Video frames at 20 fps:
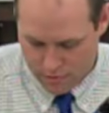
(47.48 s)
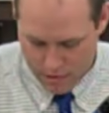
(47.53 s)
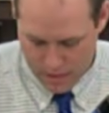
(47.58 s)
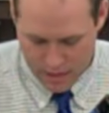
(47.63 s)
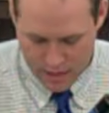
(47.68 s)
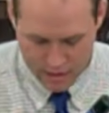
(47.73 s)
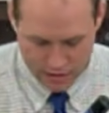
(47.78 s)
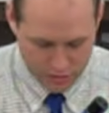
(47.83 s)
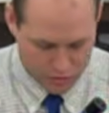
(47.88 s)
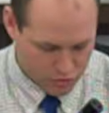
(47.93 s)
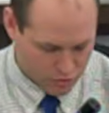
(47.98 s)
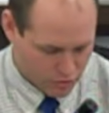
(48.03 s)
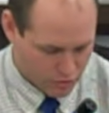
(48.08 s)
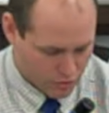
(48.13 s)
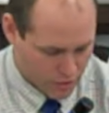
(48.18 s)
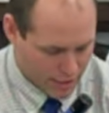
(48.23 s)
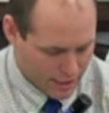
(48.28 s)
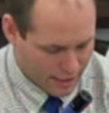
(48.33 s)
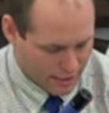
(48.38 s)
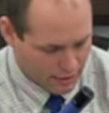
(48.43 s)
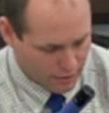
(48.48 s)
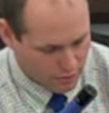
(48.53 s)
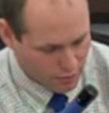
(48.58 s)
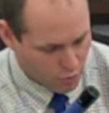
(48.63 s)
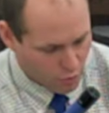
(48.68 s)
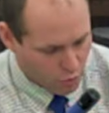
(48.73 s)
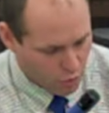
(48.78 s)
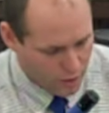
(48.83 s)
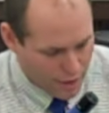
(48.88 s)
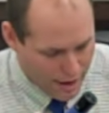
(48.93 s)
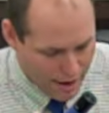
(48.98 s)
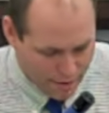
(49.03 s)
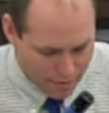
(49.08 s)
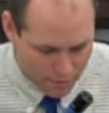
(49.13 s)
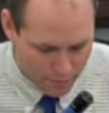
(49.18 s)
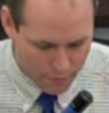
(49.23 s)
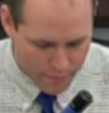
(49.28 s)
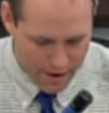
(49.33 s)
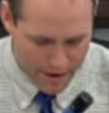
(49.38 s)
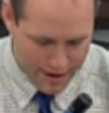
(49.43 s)
Okay, so try to get the cord out
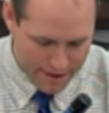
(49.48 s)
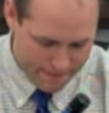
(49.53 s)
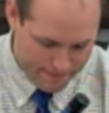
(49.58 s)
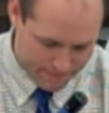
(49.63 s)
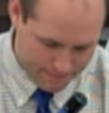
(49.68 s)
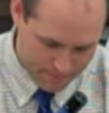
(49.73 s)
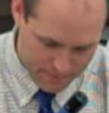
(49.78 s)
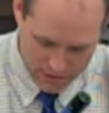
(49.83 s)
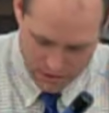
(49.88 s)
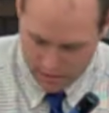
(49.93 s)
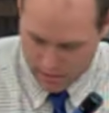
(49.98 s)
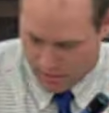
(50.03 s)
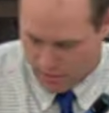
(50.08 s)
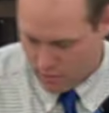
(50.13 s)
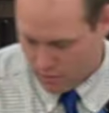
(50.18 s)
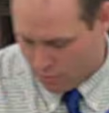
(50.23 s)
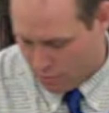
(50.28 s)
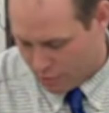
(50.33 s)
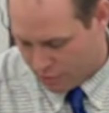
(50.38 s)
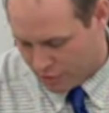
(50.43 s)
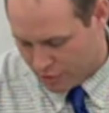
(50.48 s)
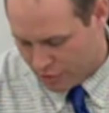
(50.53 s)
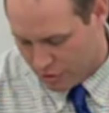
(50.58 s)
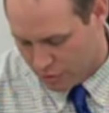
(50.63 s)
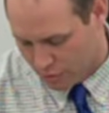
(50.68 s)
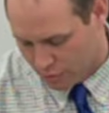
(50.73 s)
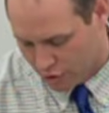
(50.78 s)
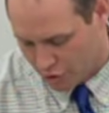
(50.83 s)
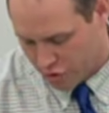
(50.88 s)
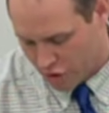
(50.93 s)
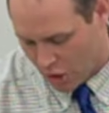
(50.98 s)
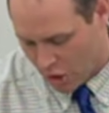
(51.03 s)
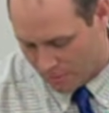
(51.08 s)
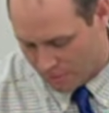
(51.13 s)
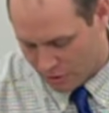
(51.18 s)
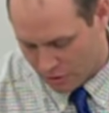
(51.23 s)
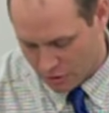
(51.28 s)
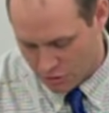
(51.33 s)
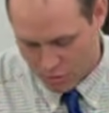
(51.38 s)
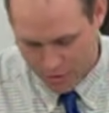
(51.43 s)
of the way. With the newer
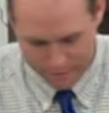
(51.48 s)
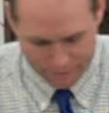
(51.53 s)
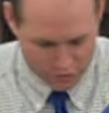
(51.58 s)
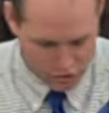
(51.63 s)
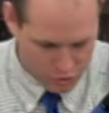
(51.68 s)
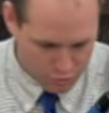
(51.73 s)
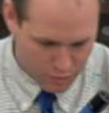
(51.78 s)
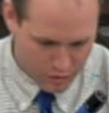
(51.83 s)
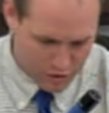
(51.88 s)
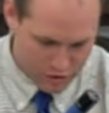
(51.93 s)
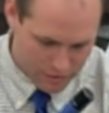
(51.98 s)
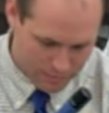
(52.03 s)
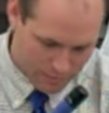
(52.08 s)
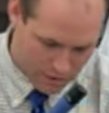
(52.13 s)
scopes, you do have to switch